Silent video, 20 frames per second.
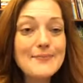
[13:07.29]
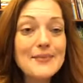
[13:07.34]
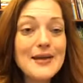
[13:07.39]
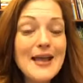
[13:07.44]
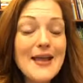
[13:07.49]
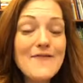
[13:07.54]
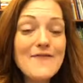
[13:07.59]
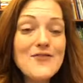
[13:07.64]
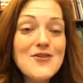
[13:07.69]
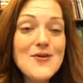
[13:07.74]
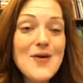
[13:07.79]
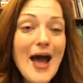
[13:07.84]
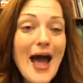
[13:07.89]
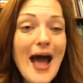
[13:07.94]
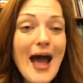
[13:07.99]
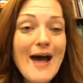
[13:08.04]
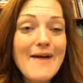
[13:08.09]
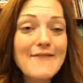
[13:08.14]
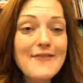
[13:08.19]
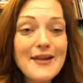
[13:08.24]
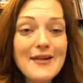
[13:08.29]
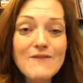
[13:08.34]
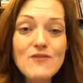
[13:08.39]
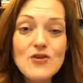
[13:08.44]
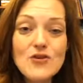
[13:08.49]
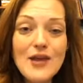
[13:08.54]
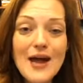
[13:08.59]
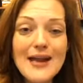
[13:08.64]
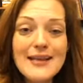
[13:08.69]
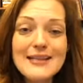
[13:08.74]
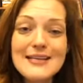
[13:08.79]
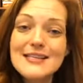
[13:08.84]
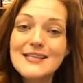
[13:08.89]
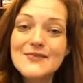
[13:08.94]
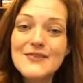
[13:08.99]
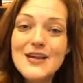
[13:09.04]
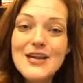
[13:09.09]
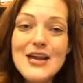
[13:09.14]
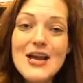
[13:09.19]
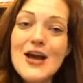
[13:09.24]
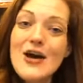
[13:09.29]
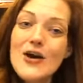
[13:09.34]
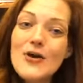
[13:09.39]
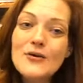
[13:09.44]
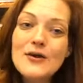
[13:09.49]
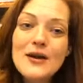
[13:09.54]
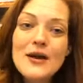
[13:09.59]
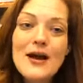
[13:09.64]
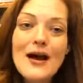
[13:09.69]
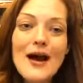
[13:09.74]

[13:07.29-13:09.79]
If you like this video,